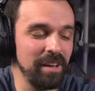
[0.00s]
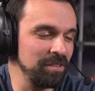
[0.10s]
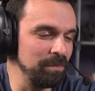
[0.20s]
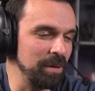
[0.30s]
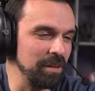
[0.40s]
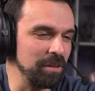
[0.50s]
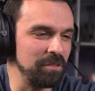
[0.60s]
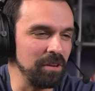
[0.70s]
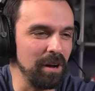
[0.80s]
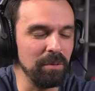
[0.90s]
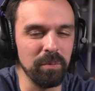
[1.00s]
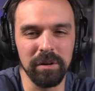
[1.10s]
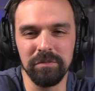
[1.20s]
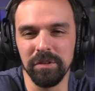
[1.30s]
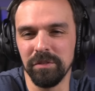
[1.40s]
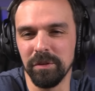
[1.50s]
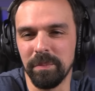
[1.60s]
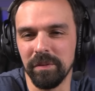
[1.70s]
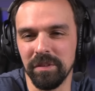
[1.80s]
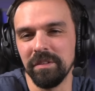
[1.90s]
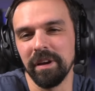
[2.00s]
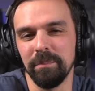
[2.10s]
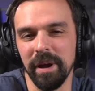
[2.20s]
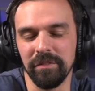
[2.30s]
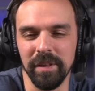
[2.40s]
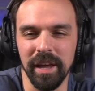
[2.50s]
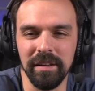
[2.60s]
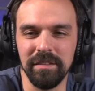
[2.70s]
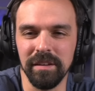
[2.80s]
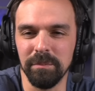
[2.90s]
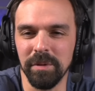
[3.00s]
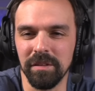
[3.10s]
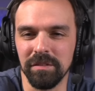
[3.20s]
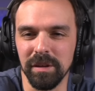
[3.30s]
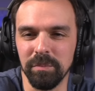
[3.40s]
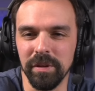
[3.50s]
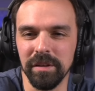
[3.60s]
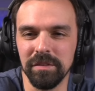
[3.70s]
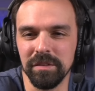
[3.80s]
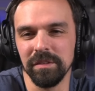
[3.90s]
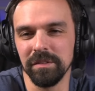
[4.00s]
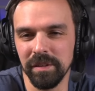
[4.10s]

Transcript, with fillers: It's actually been a good job to work for since I got back from the AT. I've been at the same place, so